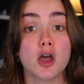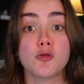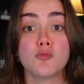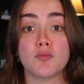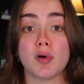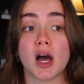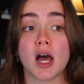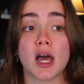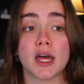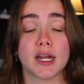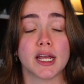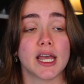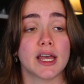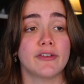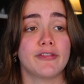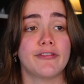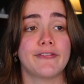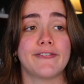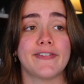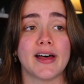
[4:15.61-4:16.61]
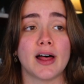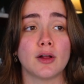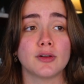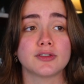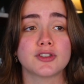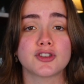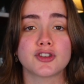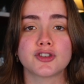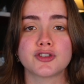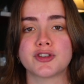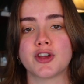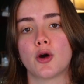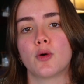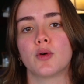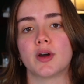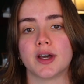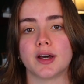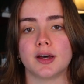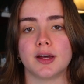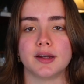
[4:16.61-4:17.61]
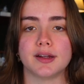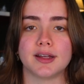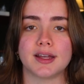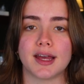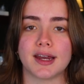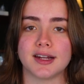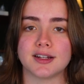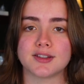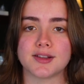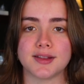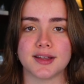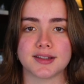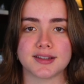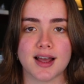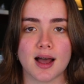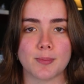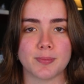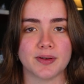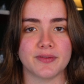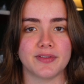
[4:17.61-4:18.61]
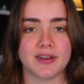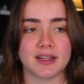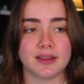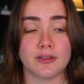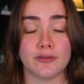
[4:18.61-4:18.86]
But it felt so good getting to the top of it.